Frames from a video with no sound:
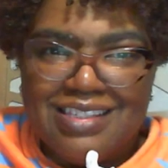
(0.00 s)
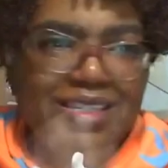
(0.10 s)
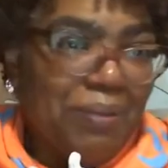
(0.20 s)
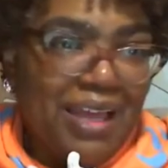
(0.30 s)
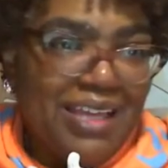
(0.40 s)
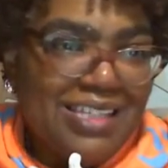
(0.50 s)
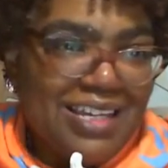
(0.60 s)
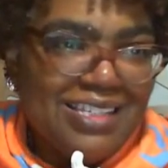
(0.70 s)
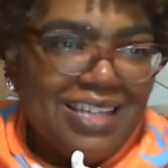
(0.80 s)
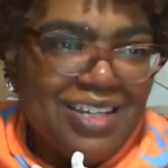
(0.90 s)
This has been a
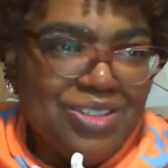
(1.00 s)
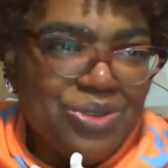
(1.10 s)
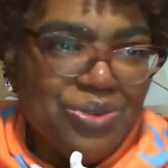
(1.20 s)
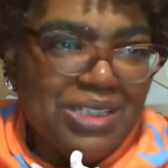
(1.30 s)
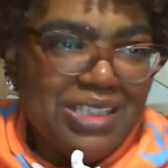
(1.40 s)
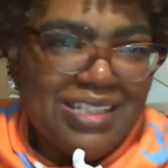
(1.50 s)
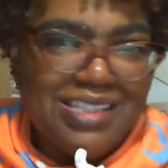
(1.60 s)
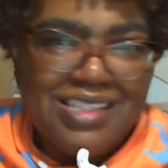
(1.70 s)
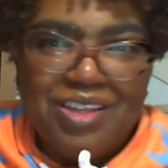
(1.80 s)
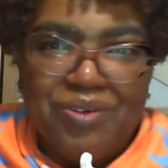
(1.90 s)
blast, guys. I enjoyed
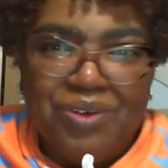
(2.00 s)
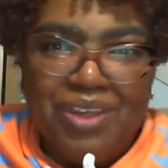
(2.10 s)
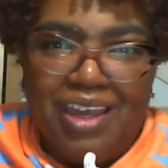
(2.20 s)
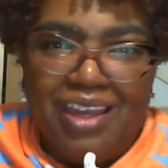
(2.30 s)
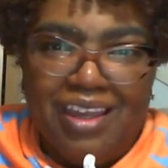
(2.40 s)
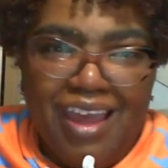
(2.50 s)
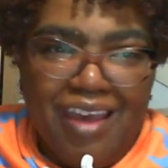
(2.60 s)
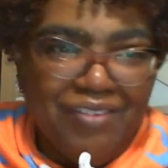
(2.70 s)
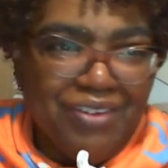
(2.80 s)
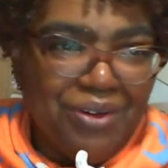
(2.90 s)
this. Okay,
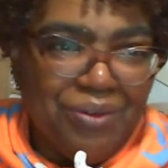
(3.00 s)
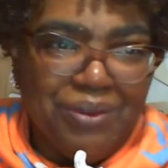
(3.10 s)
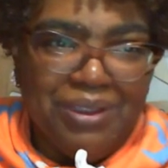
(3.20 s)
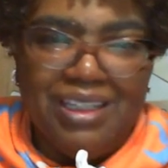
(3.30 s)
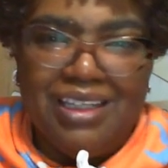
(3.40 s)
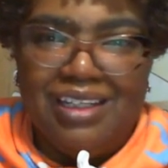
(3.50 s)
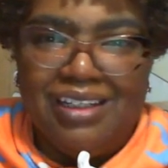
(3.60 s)
have a good one.